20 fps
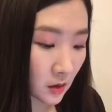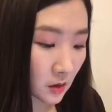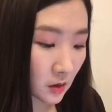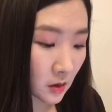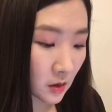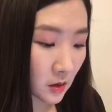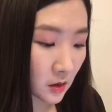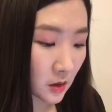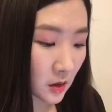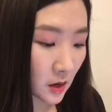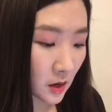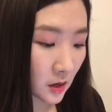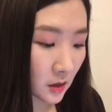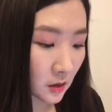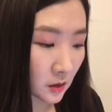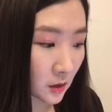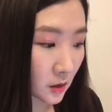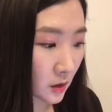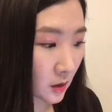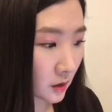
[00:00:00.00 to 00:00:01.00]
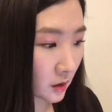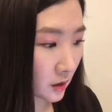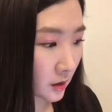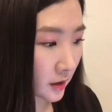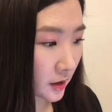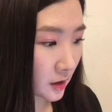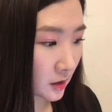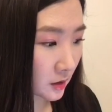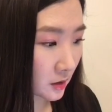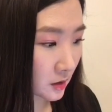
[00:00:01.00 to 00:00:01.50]
this hand, her
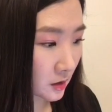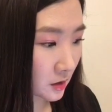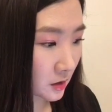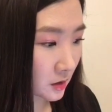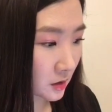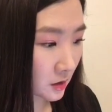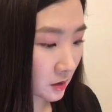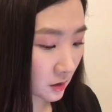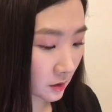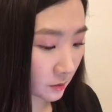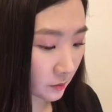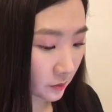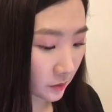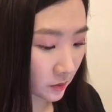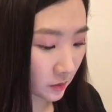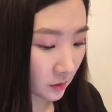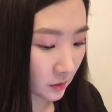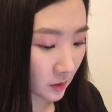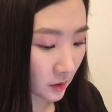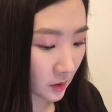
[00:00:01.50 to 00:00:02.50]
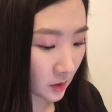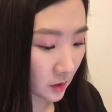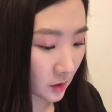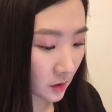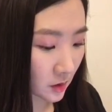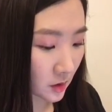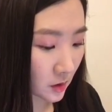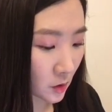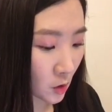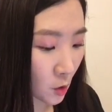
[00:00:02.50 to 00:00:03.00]
hand is
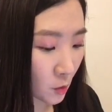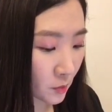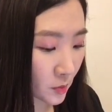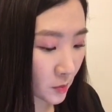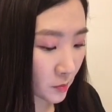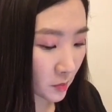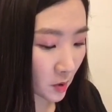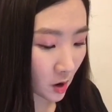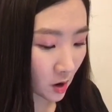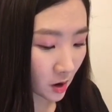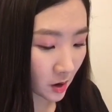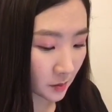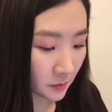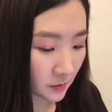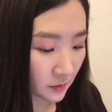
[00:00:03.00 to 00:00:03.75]
it's an open palm.